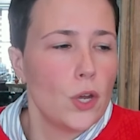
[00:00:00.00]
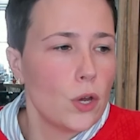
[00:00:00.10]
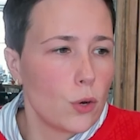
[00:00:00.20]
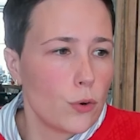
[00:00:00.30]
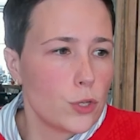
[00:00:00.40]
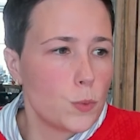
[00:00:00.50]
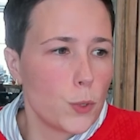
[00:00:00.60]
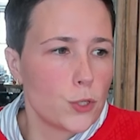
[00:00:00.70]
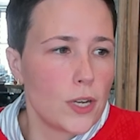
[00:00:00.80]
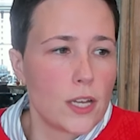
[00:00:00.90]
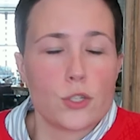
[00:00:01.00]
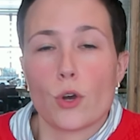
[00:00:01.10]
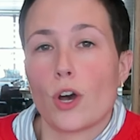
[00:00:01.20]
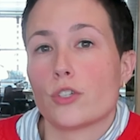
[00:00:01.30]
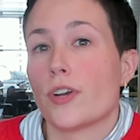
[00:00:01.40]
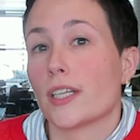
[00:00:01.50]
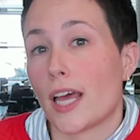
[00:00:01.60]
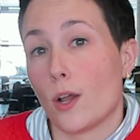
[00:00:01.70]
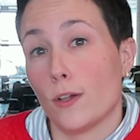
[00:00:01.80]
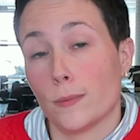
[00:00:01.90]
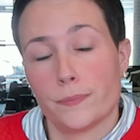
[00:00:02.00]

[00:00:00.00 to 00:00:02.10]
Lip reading: or this person has no contract at all.